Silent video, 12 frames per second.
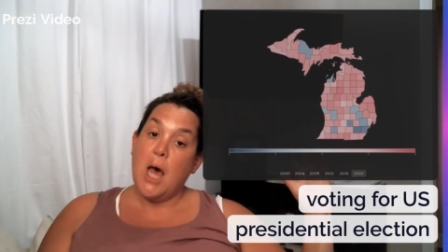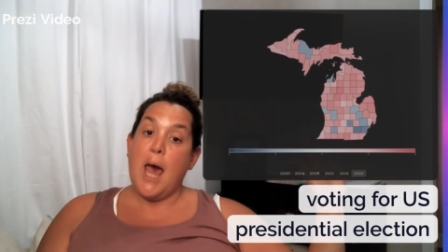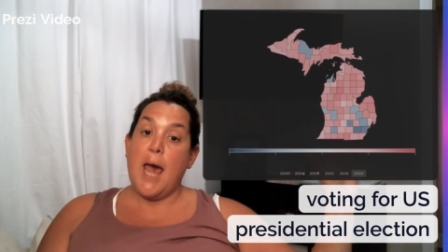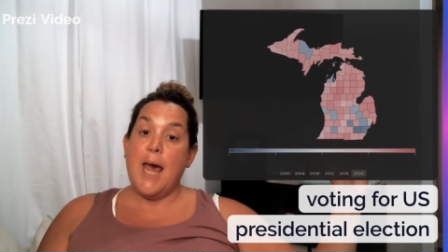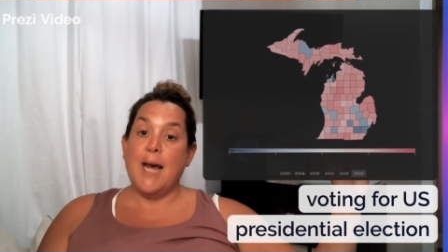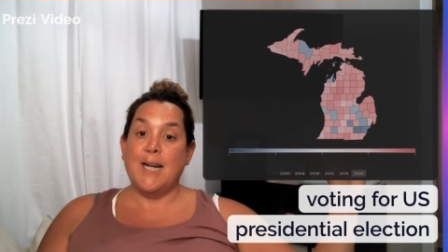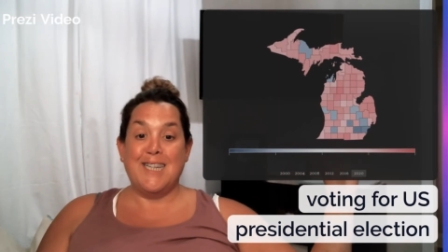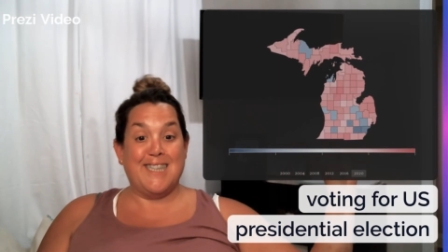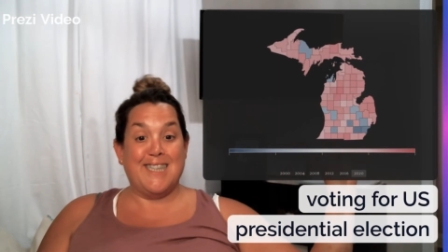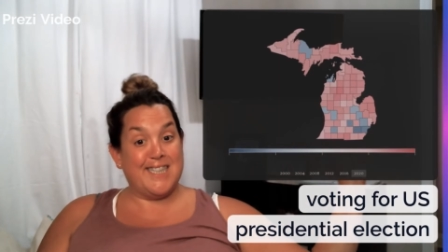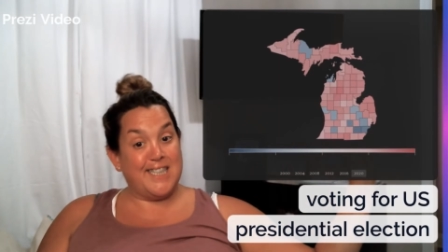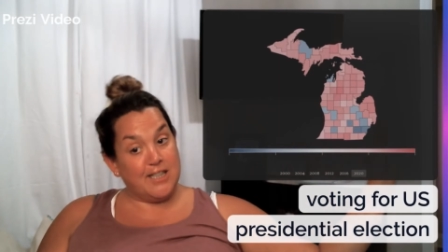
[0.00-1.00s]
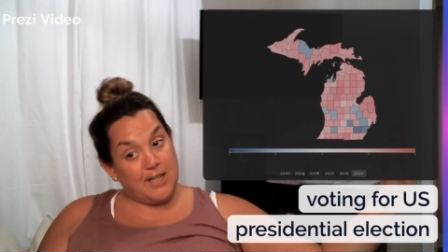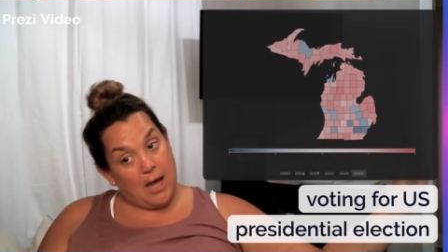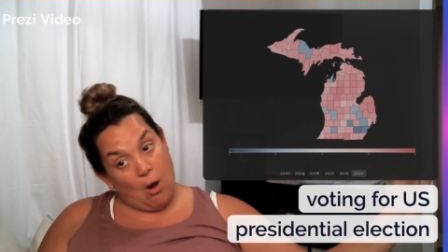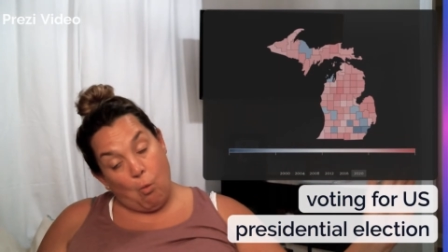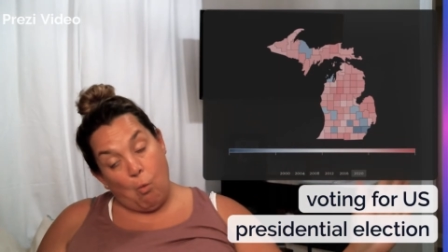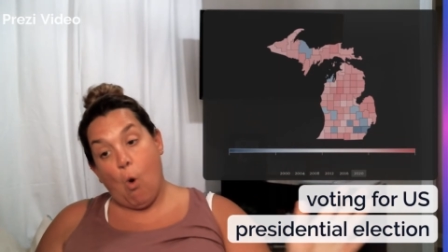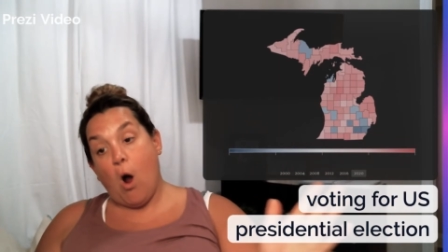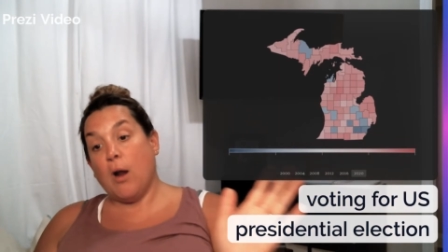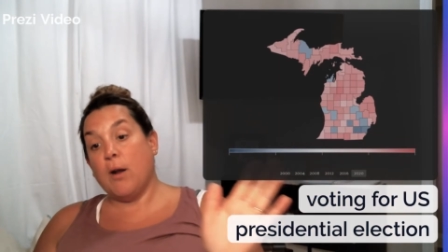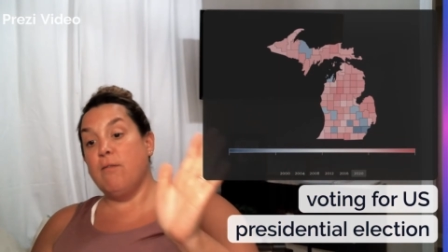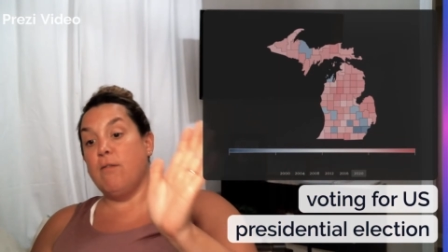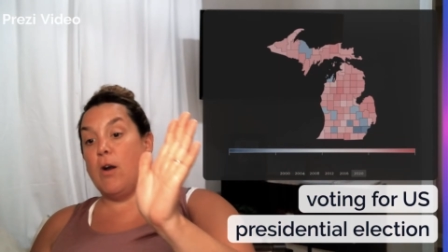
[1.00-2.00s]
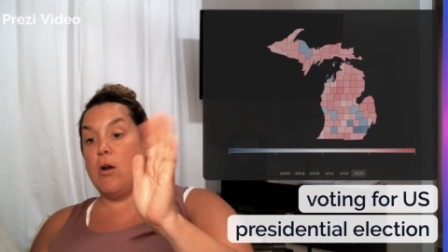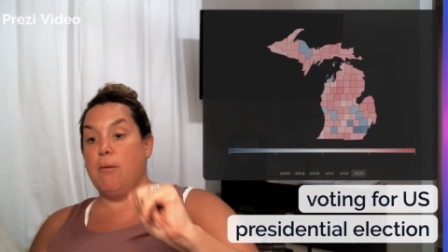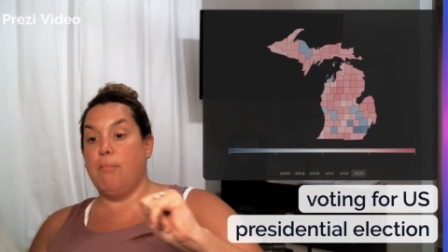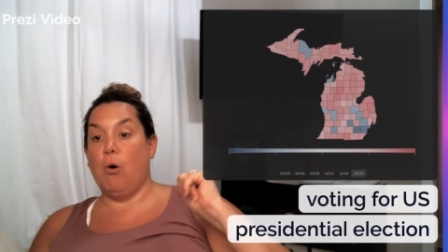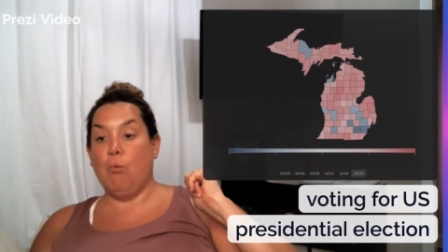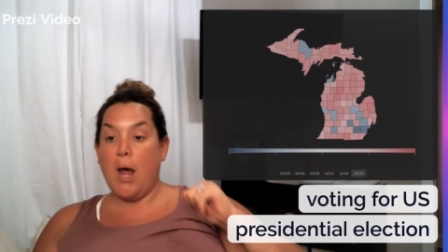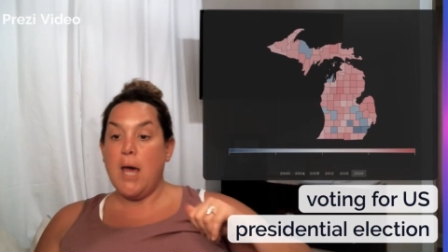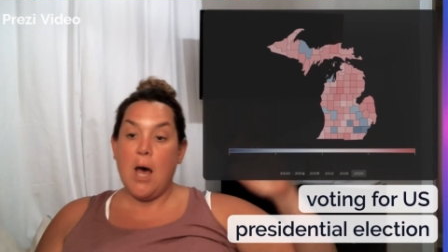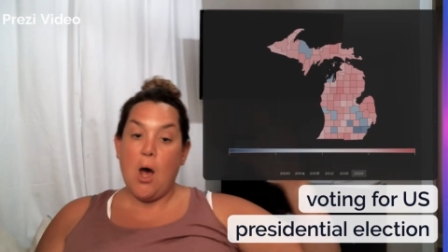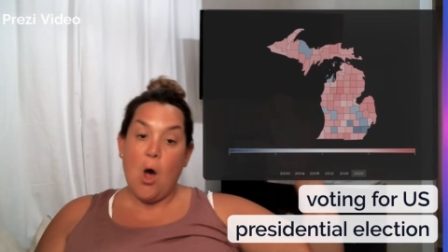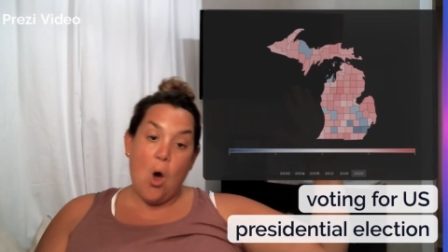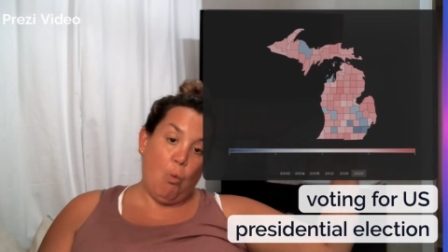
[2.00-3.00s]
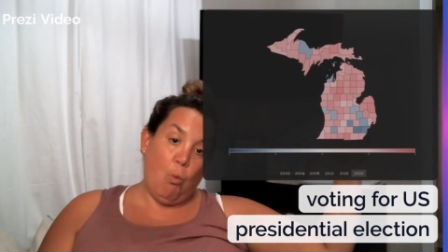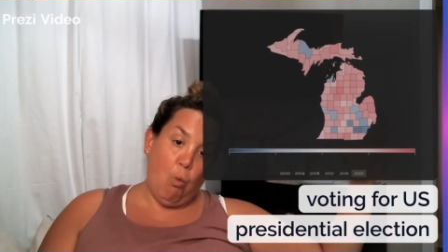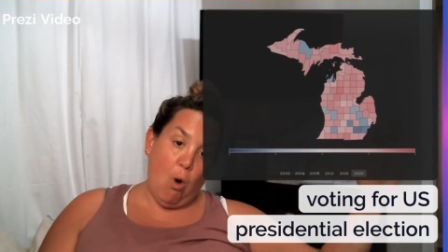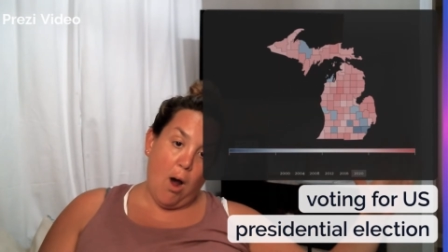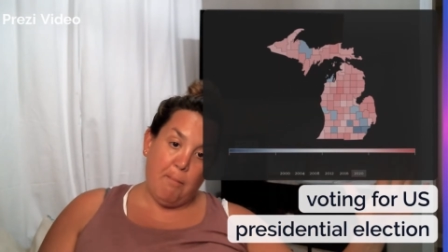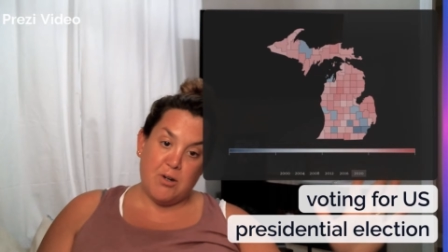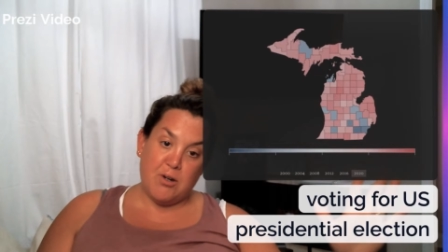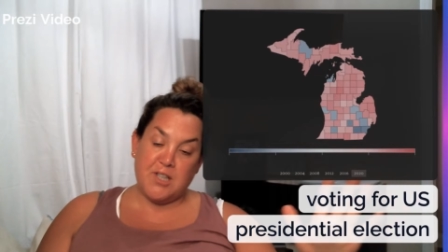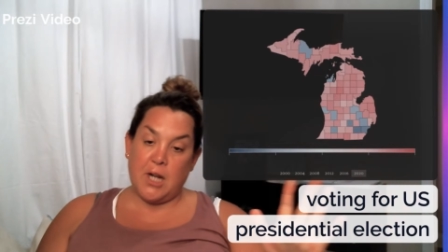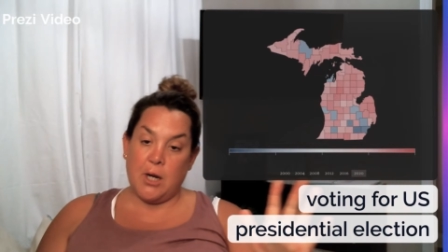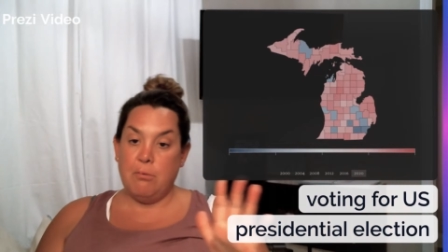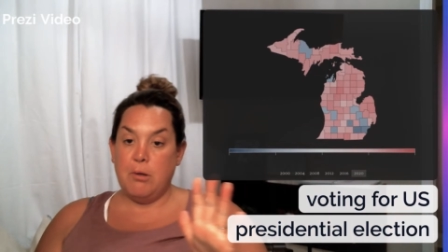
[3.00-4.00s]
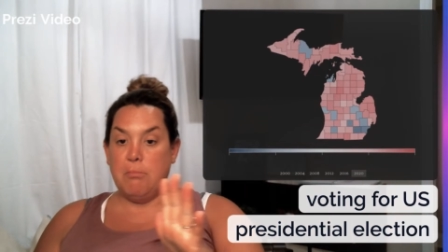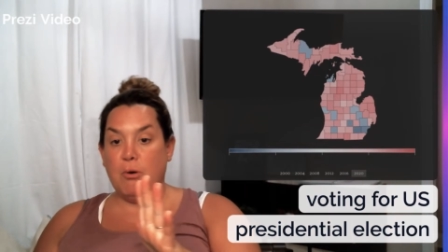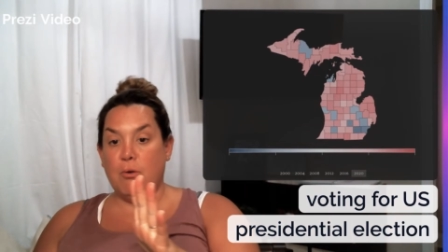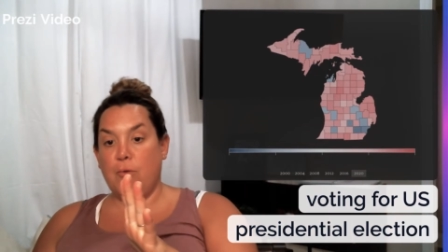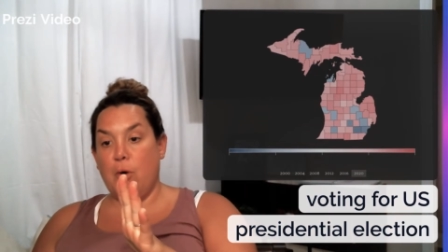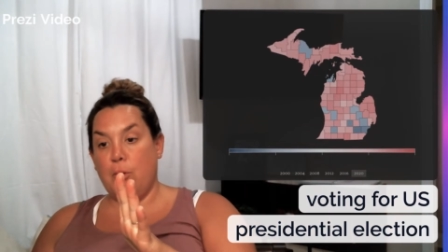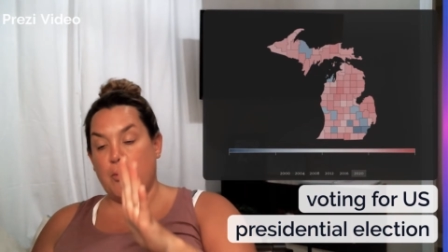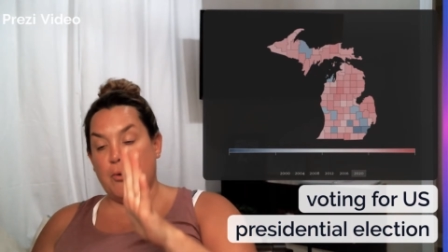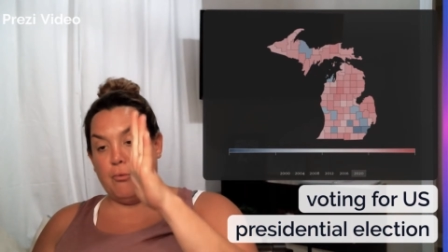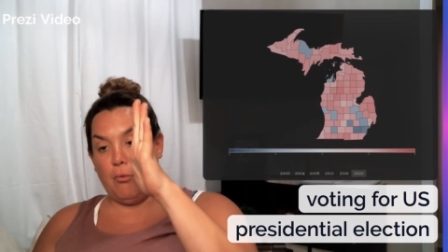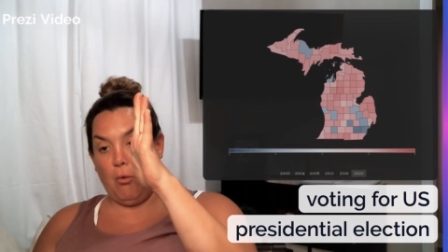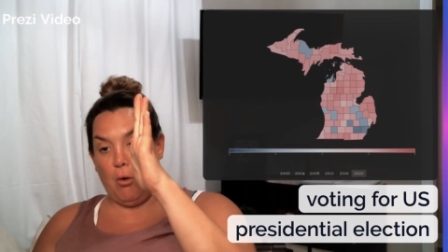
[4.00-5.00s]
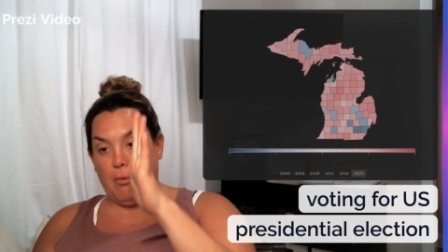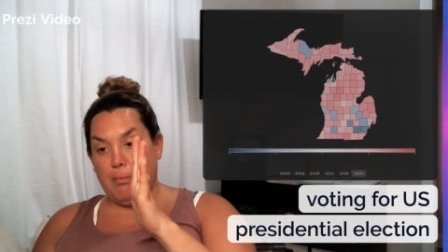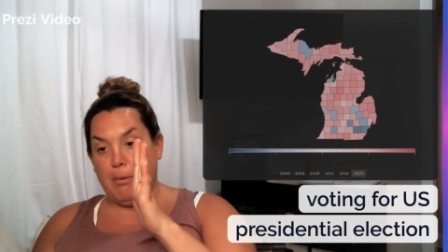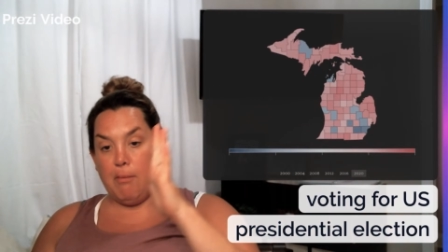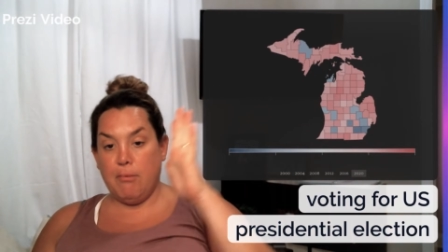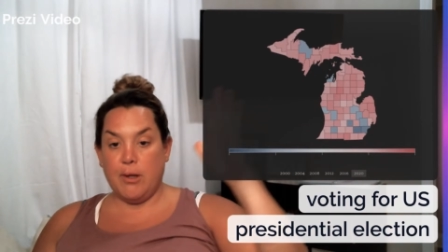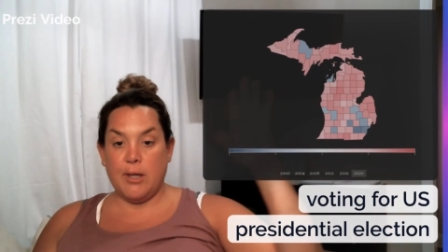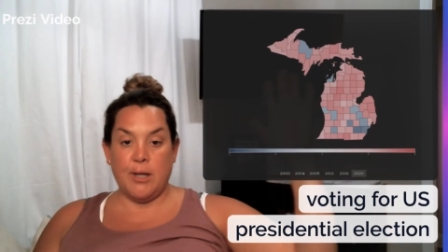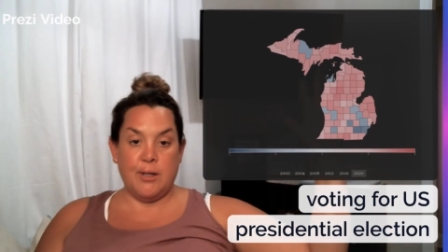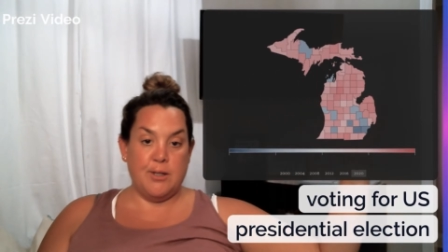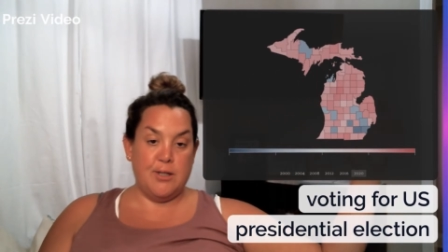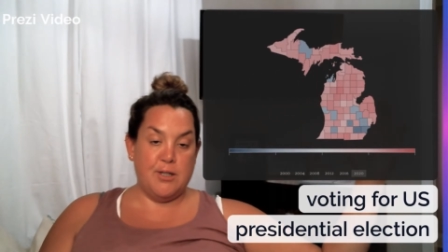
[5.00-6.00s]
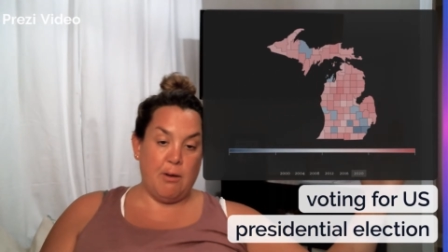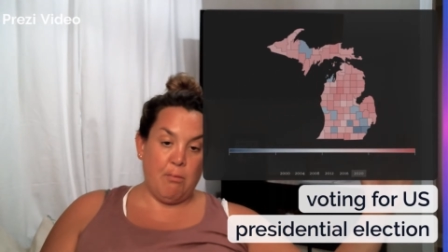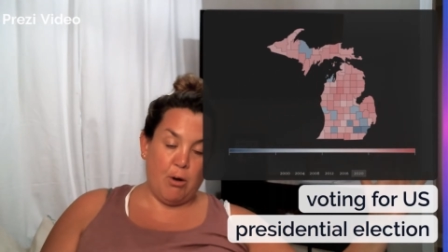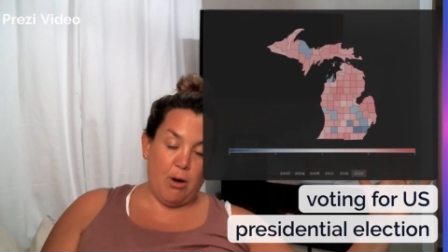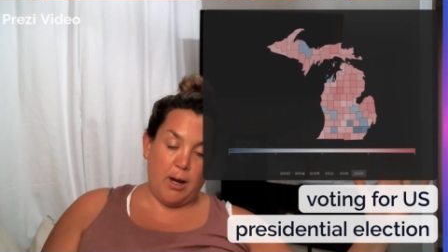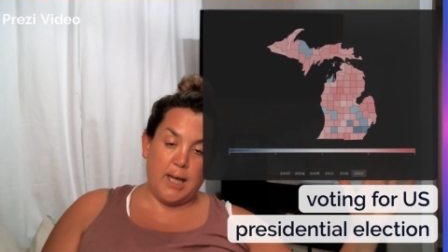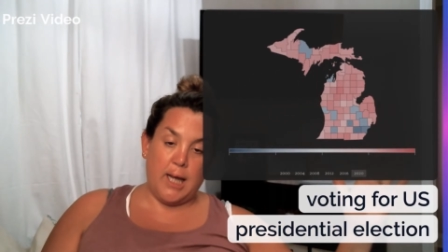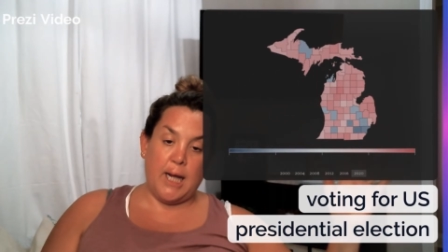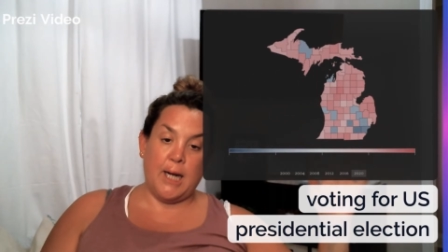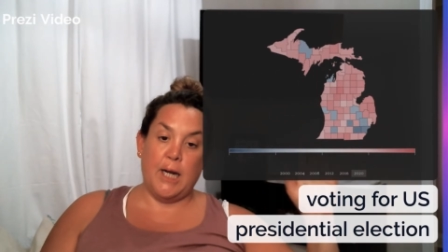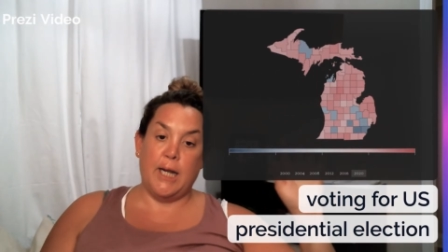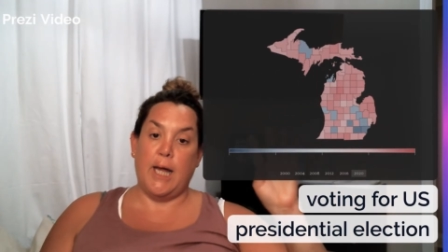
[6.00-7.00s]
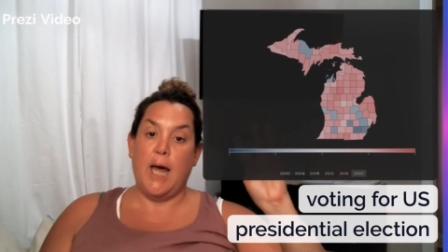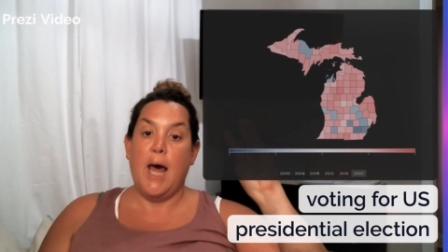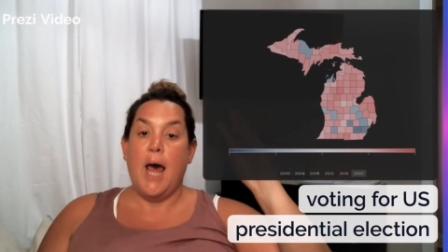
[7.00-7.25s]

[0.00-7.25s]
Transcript: And it's still that one variable, right? What percent of people voted for Republican, Democrat candidate?